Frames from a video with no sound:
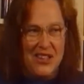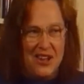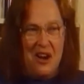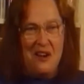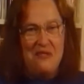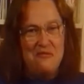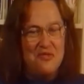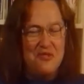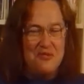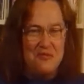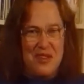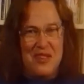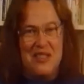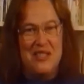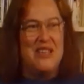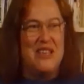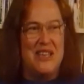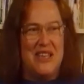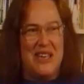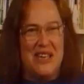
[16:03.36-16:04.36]
I wouldn't be
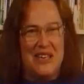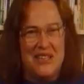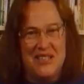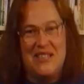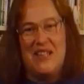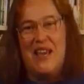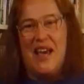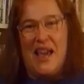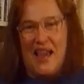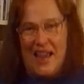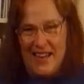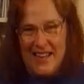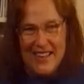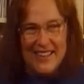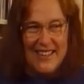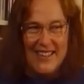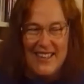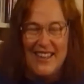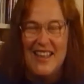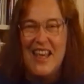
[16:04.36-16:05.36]
sitting here today
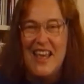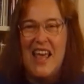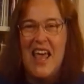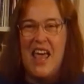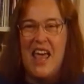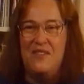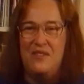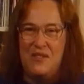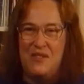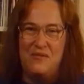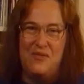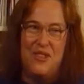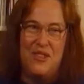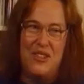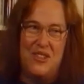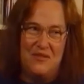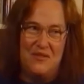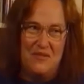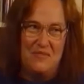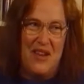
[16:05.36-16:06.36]
if it
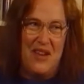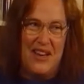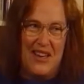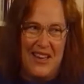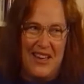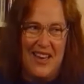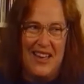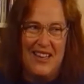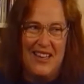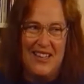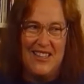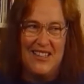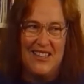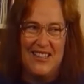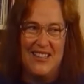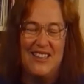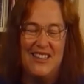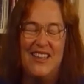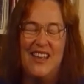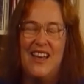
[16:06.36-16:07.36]
wasn't for
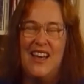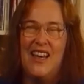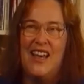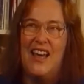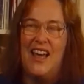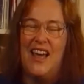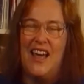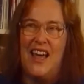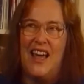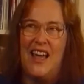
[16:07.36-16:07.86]
medication.